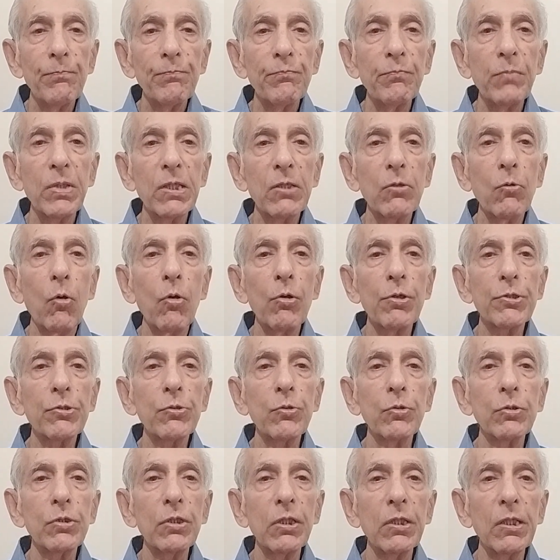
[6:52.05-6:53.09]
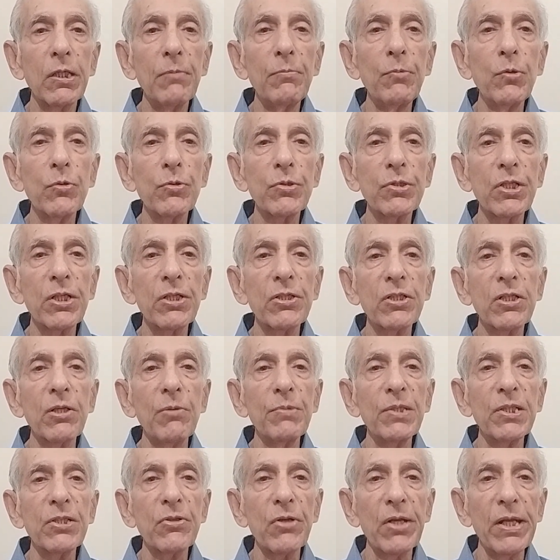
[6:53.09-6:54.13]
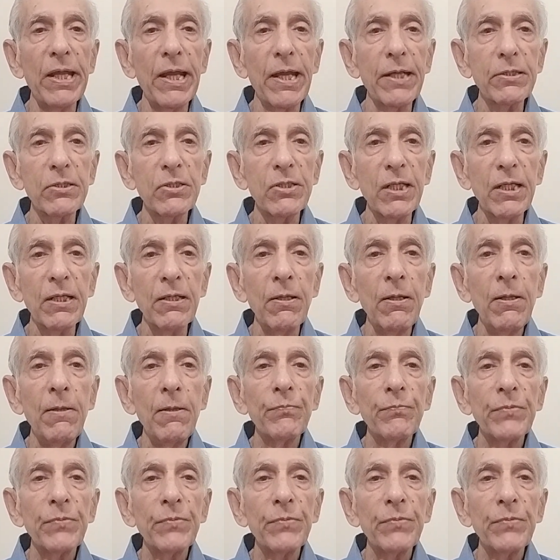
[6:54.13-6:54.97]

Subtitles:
but also the immune system is reacting,